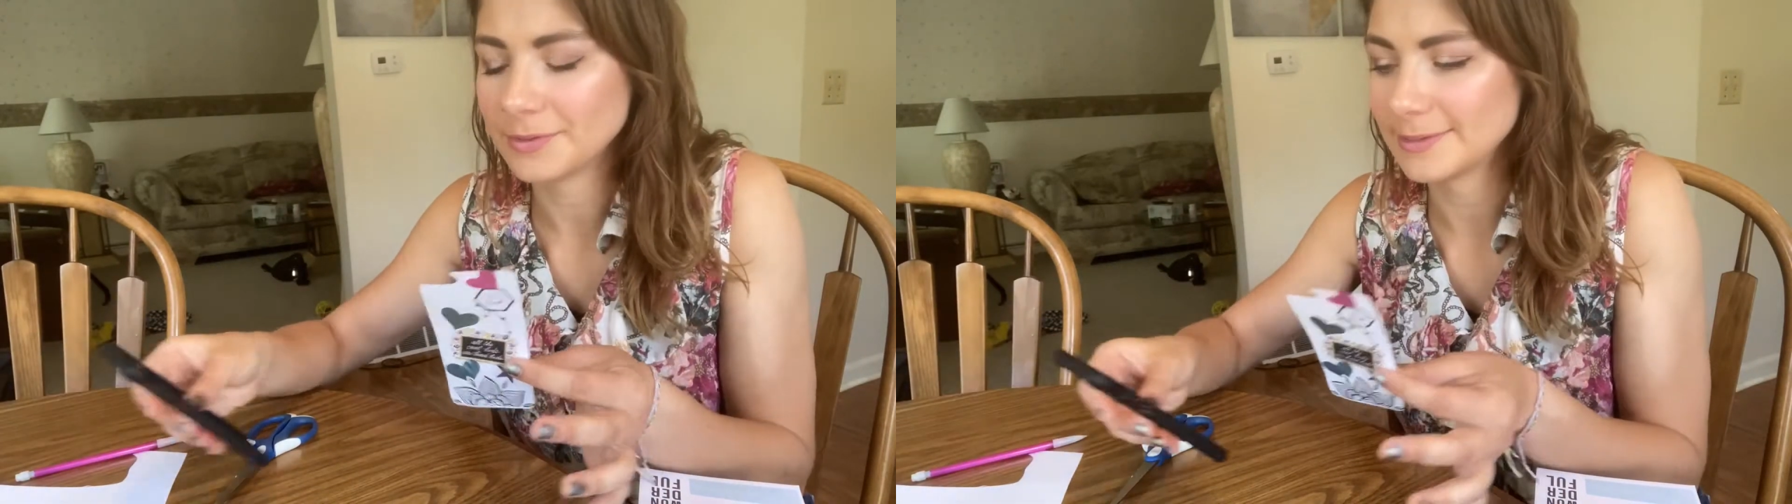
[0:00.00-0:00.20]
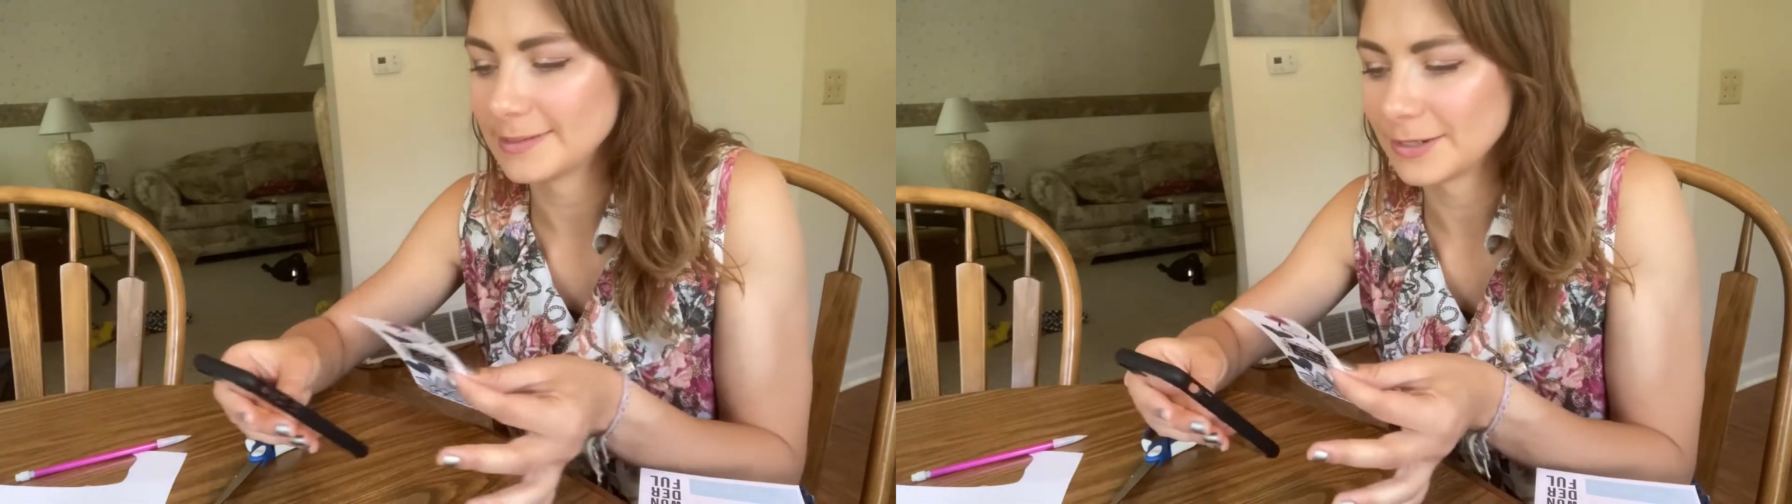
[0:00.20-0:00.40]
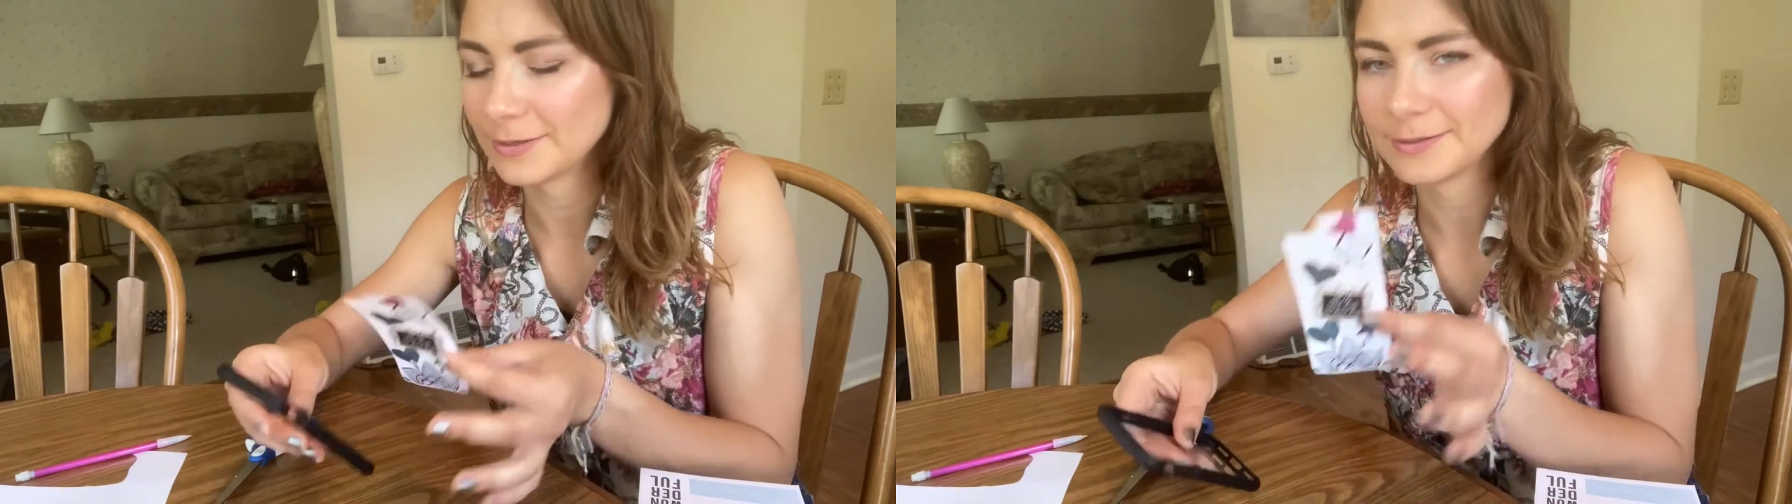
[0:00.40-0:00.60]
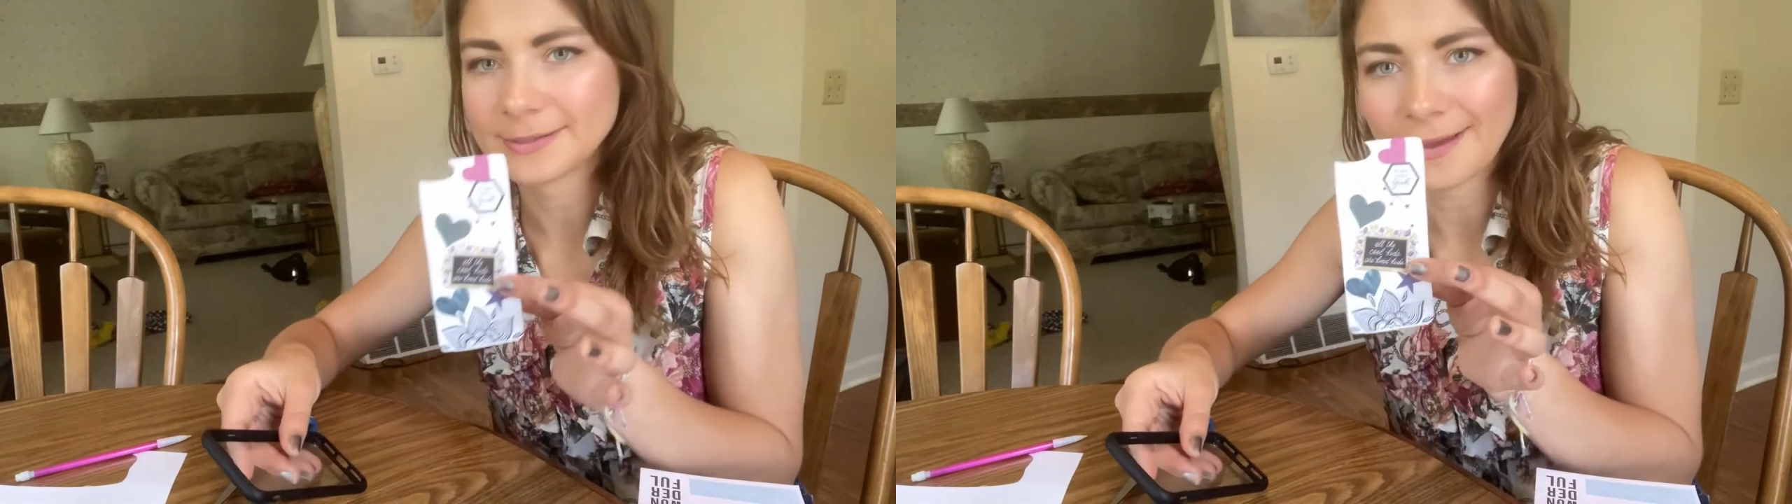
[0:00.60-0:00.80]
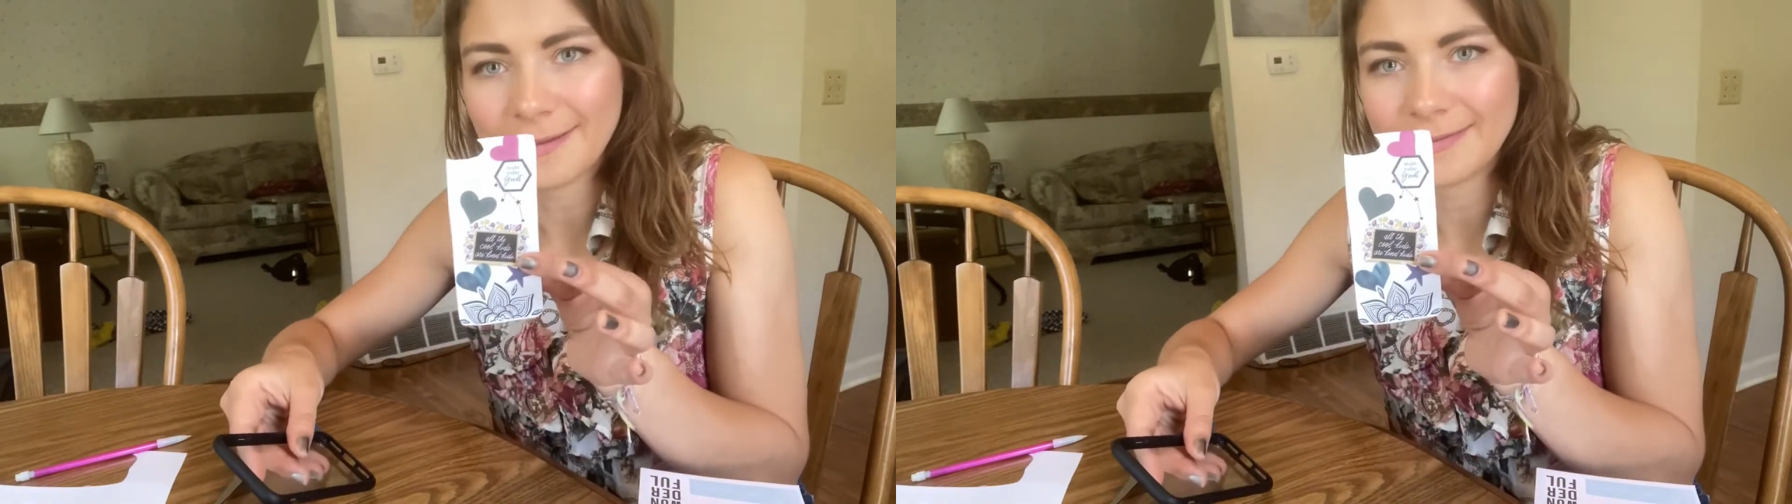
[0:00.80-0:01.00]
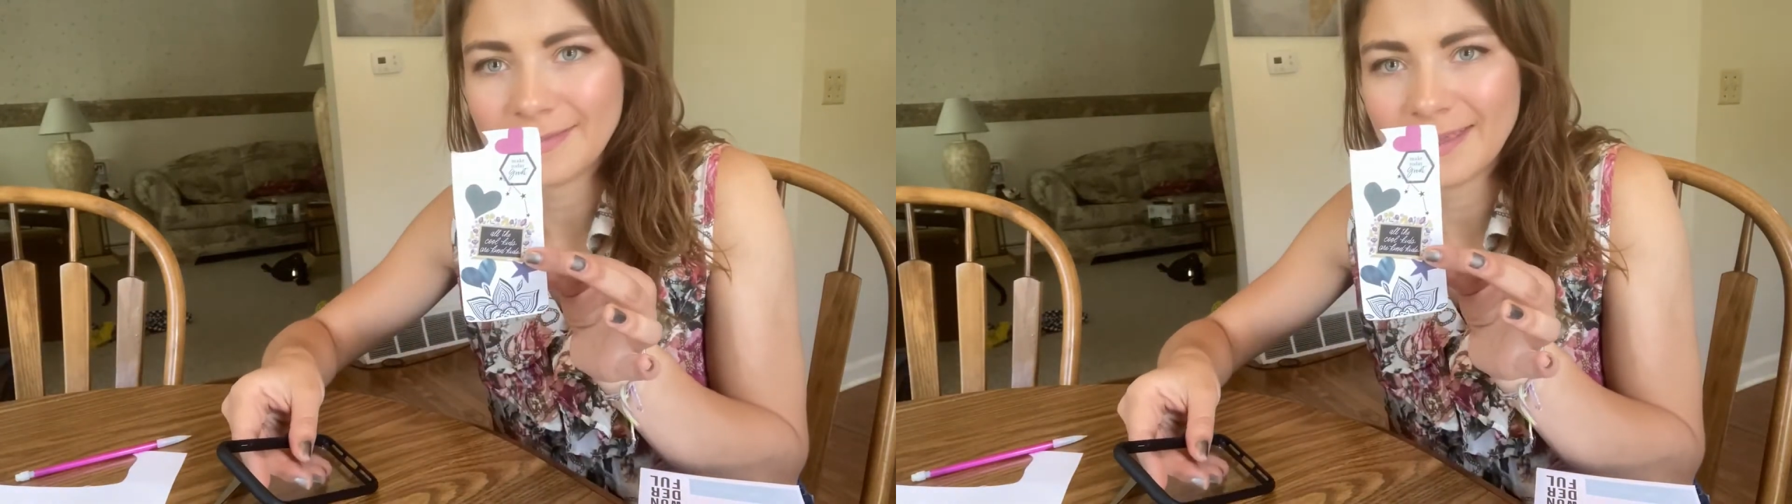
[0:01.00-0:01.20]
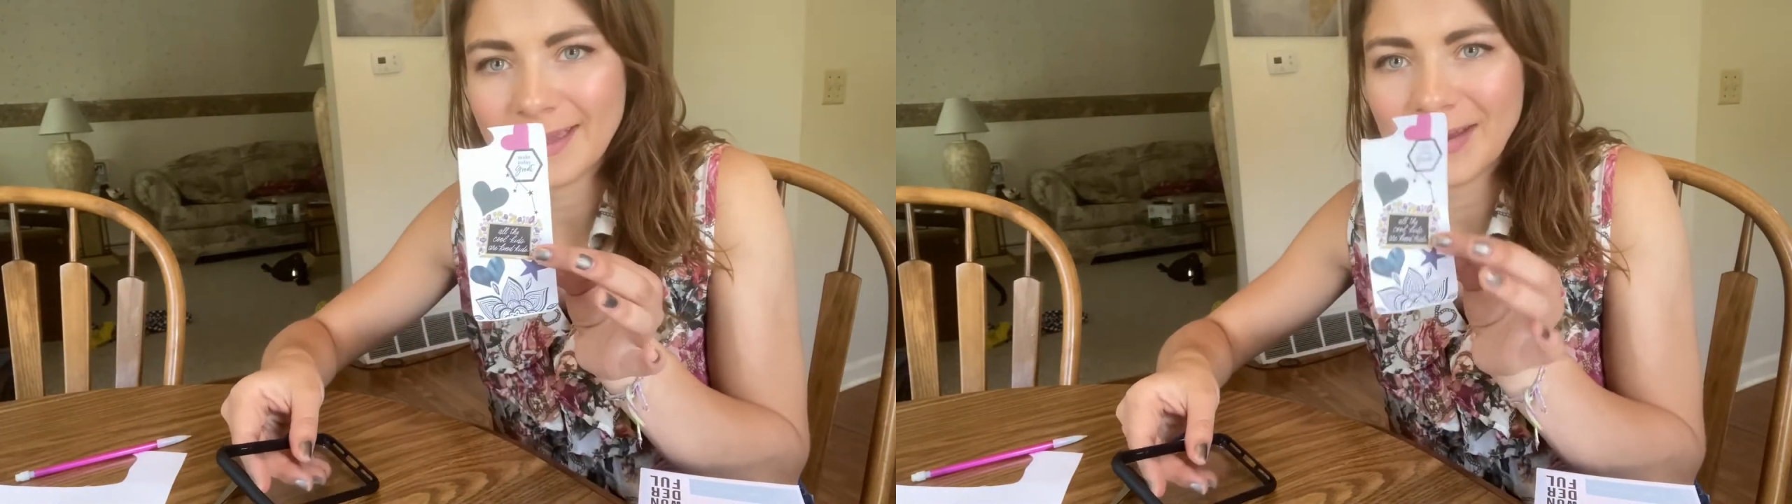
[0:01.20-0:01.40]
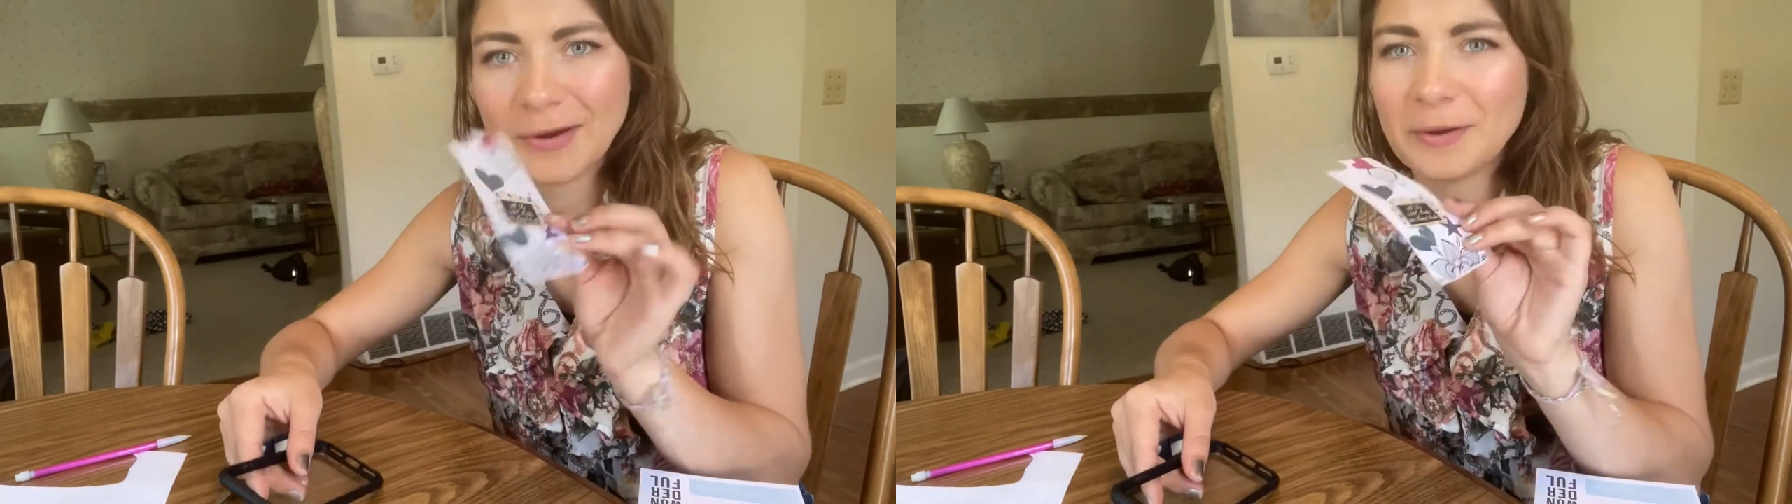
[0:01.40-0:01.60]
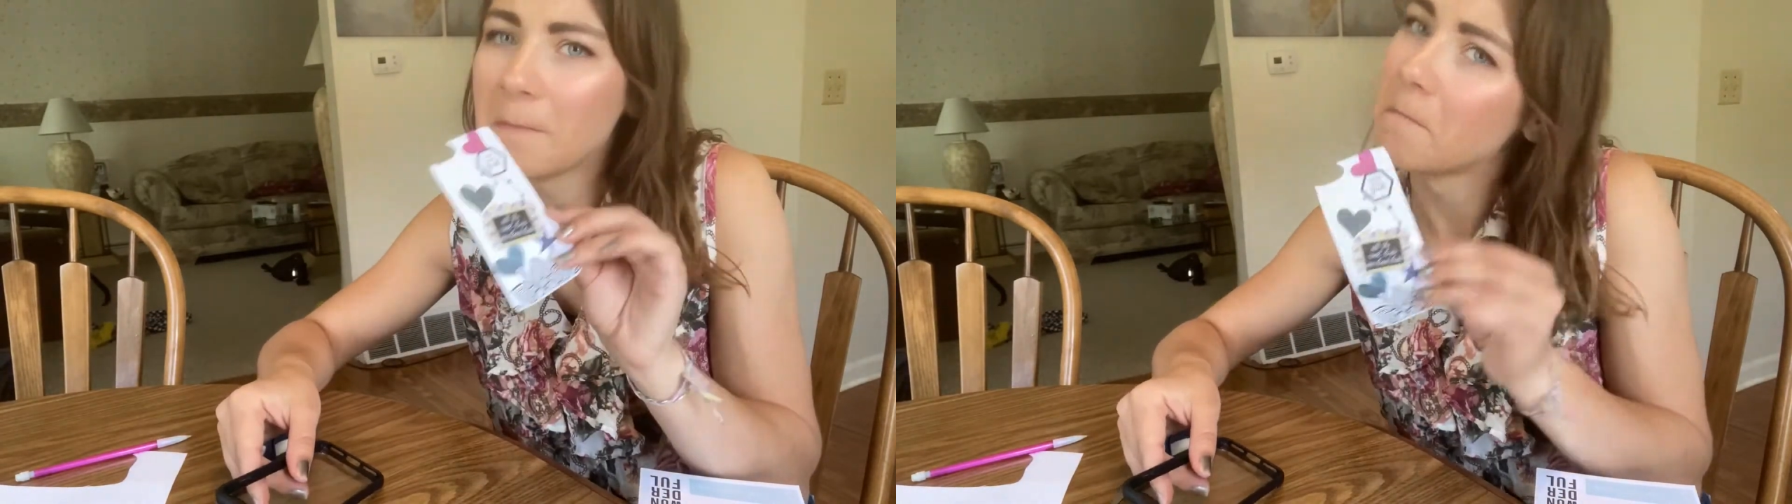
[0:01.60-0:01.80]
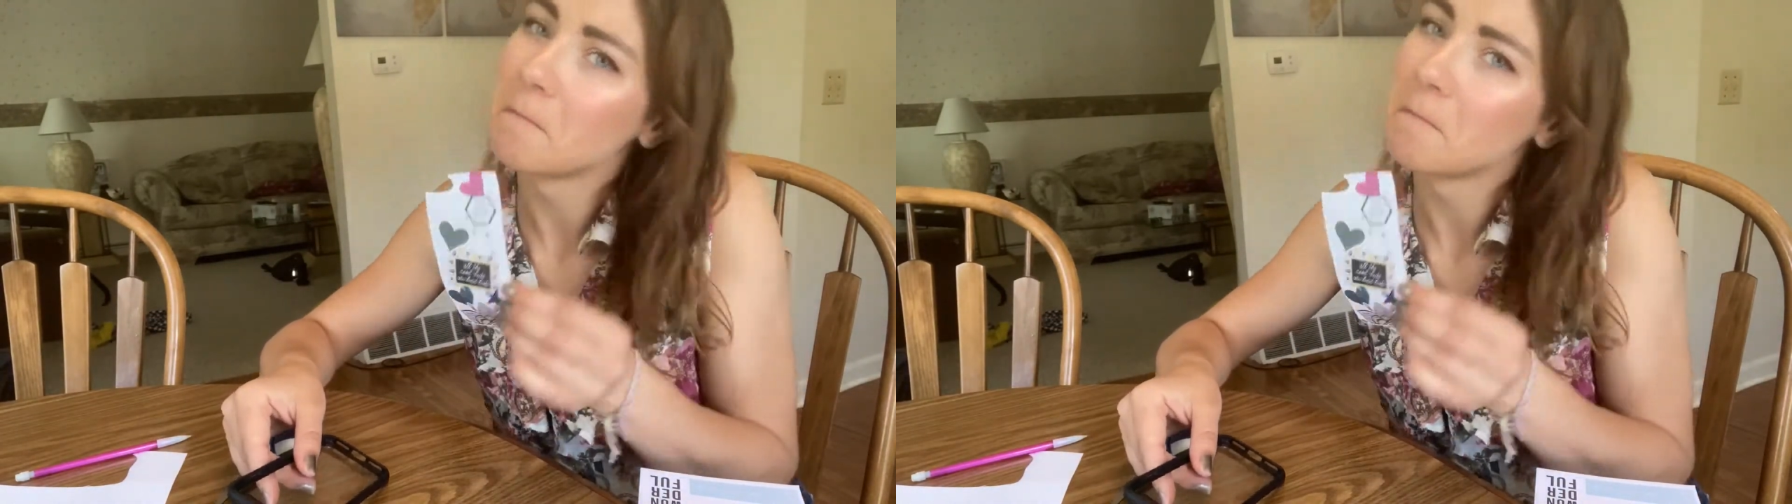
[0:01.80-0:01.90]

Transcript: stickers on there.